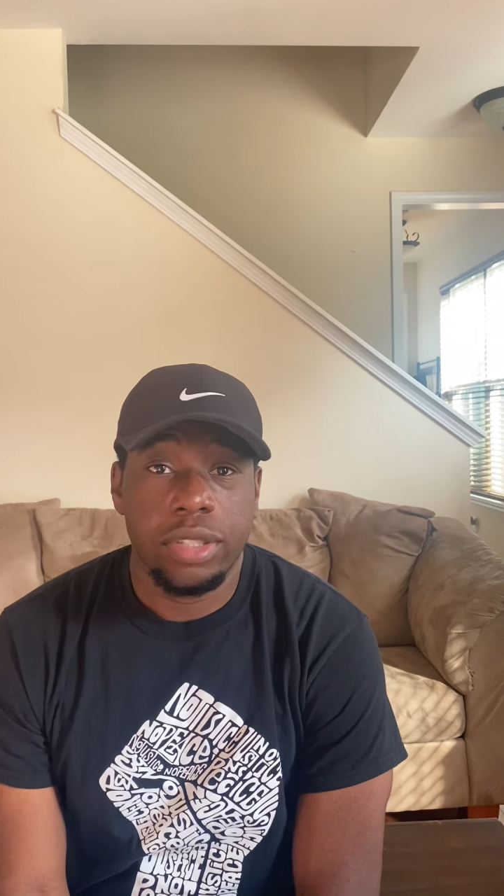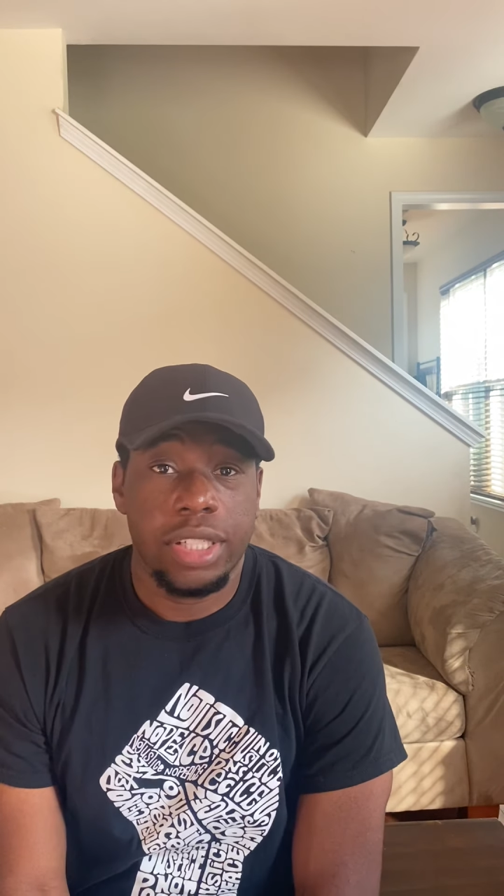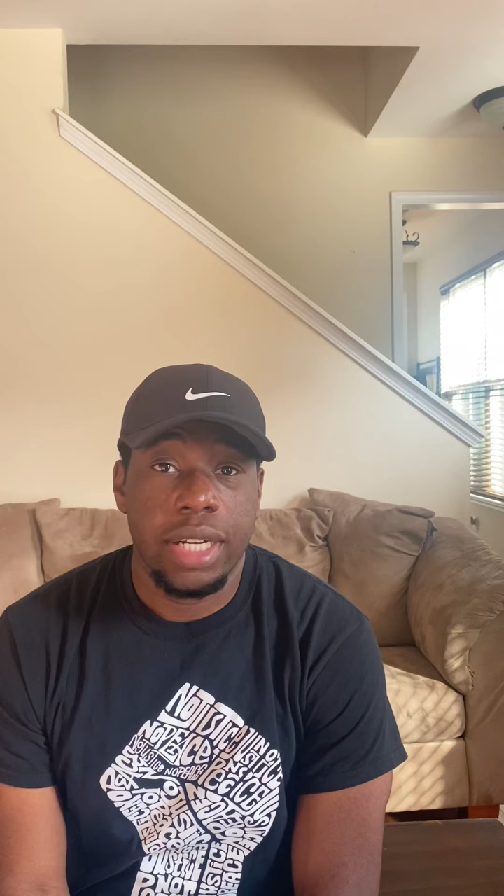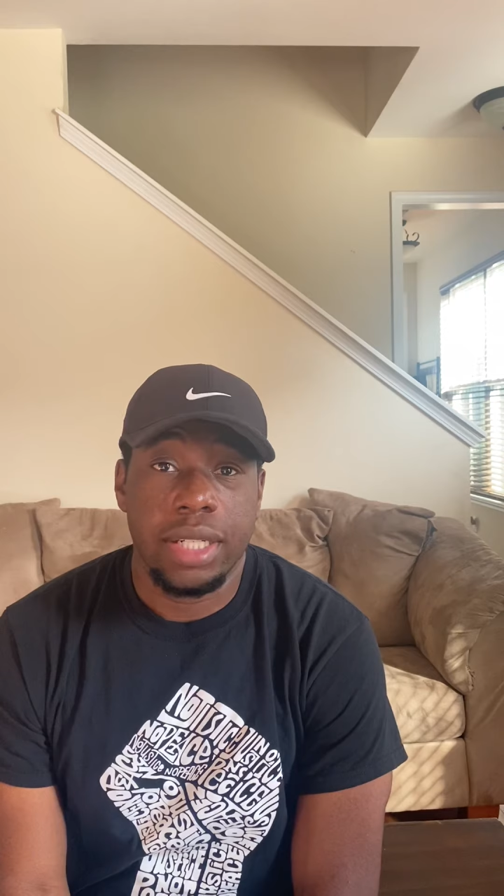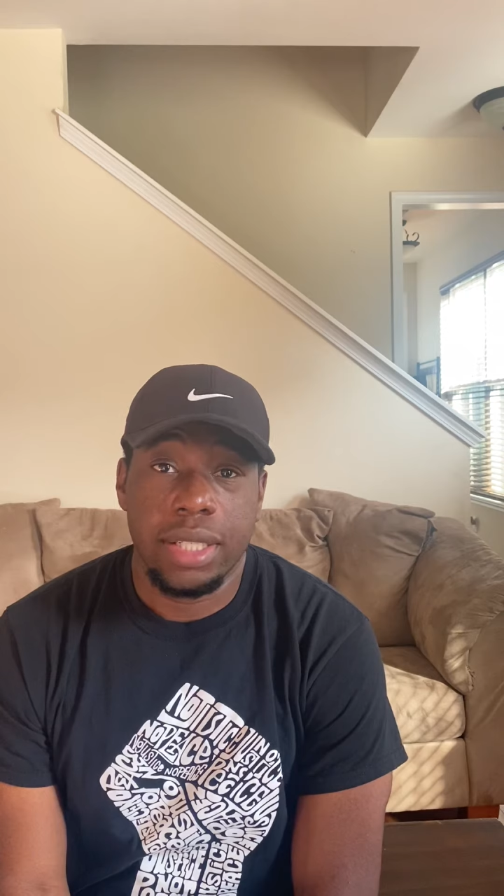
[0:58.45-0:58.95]

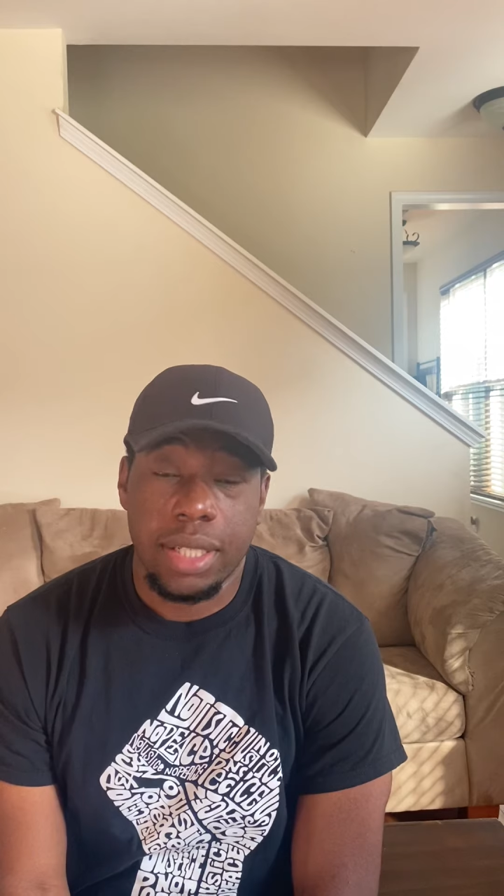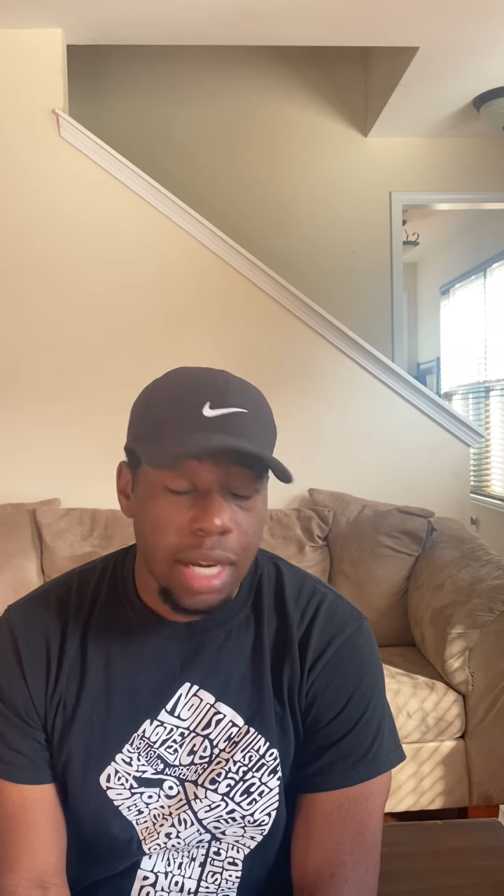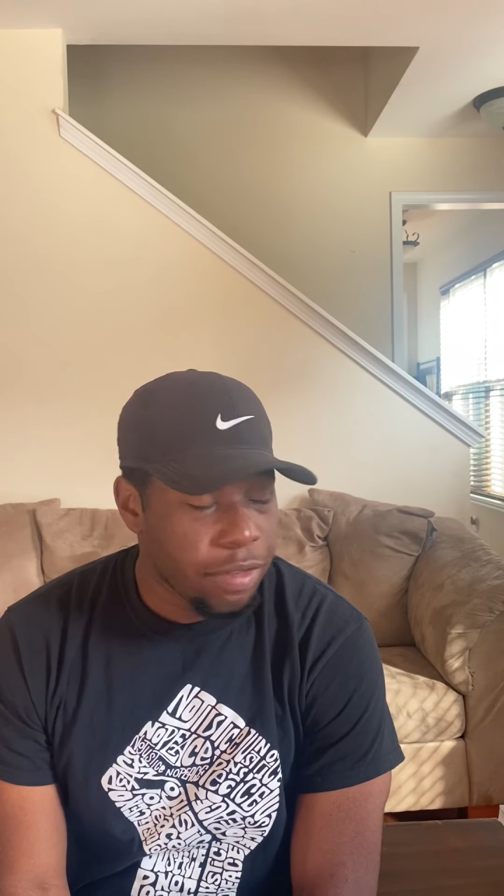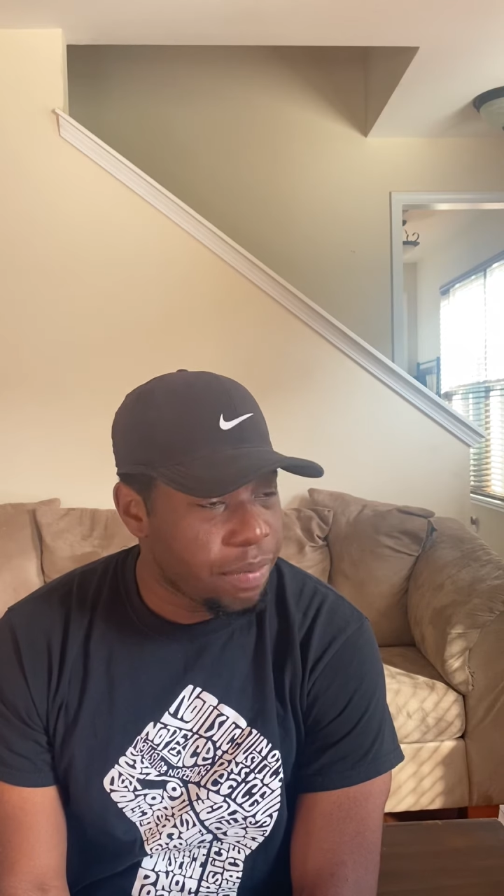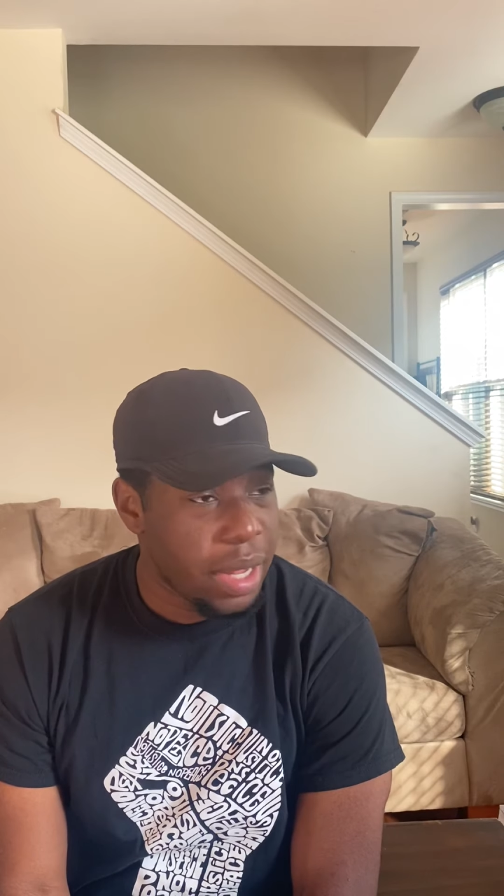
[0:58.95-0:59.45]
shit is
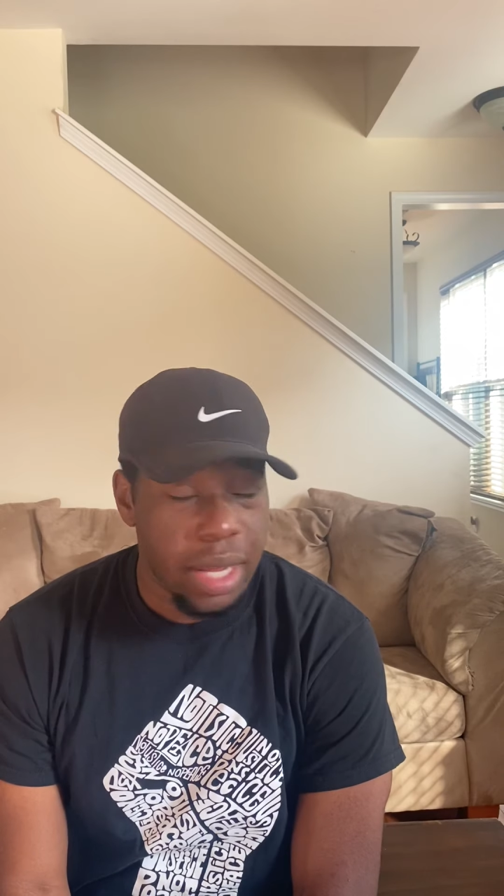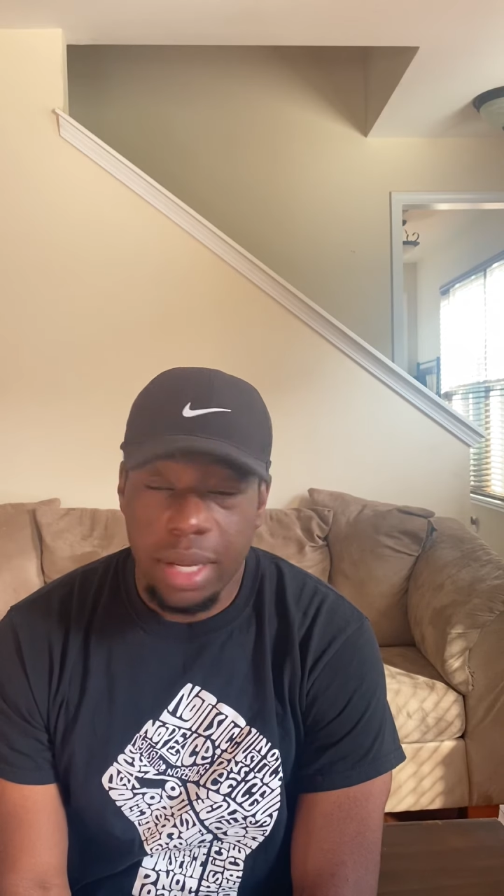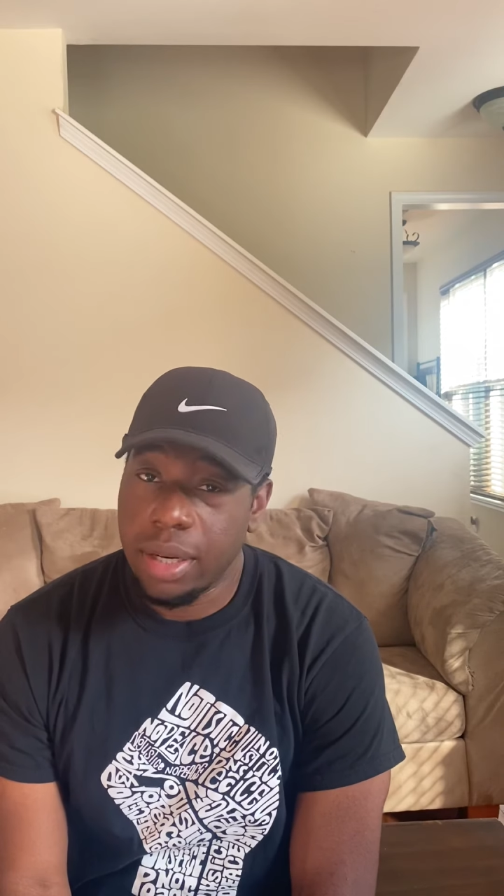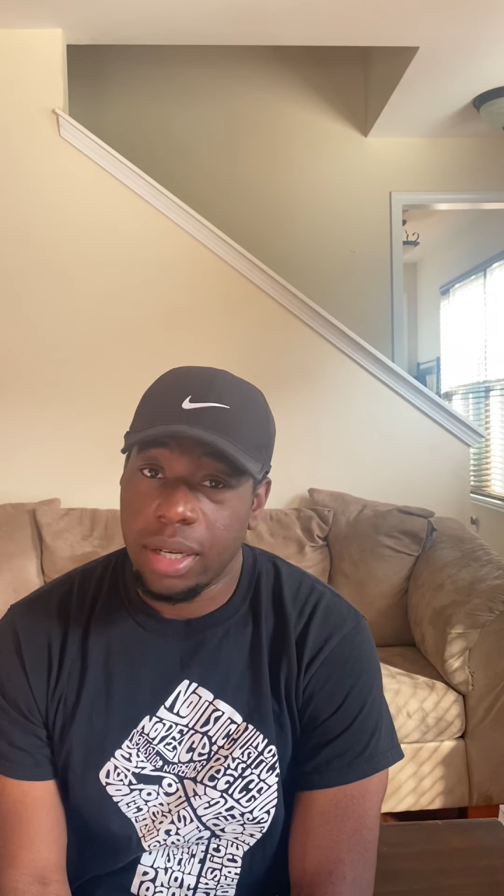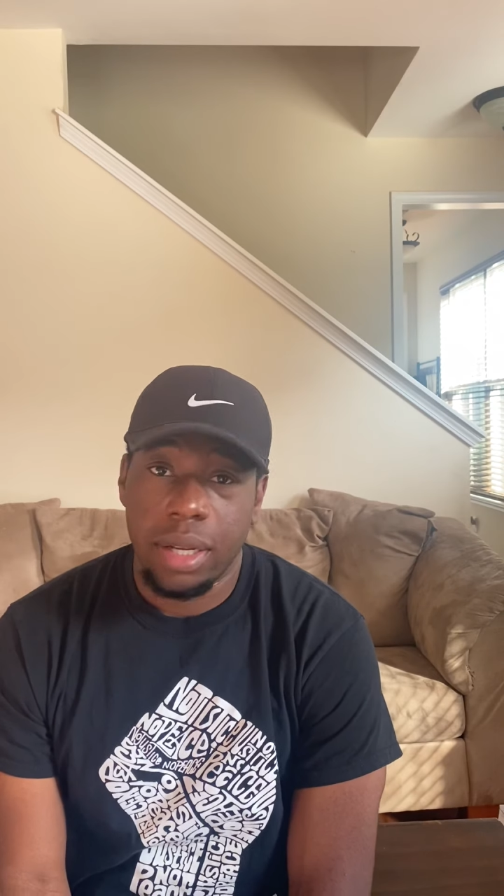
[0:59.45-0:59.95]
tough,
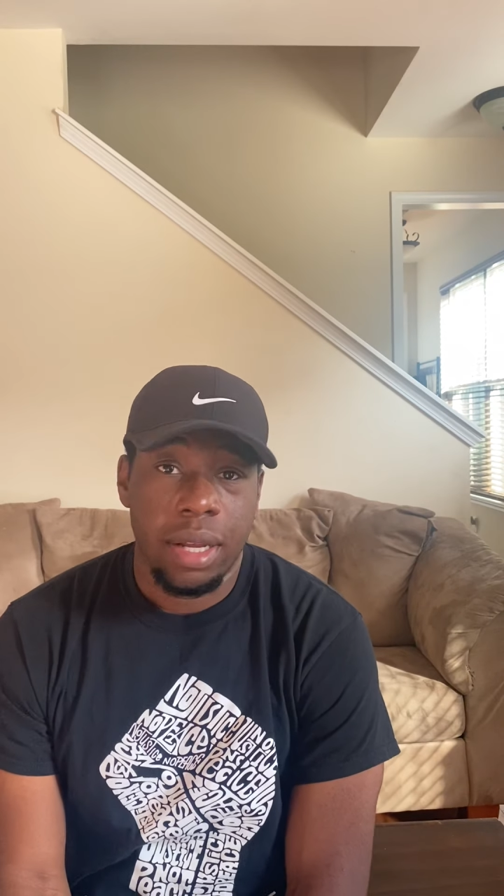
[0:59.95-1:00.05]
man.